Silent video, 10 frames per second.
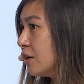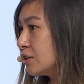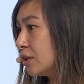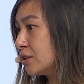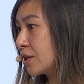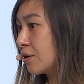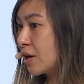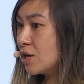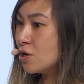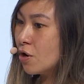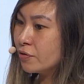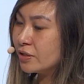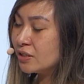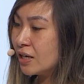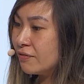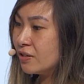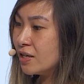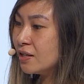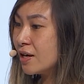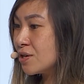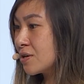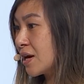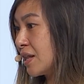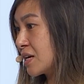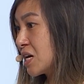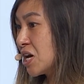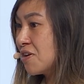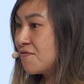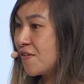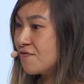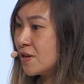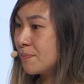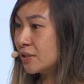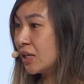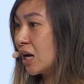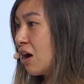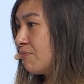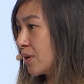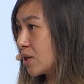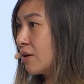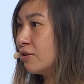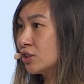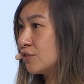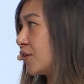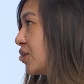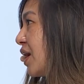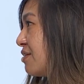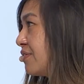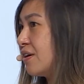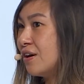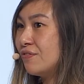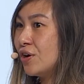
So it's like, okay, you own this NFT, like you get like 50% off McDonald's for life. If okay.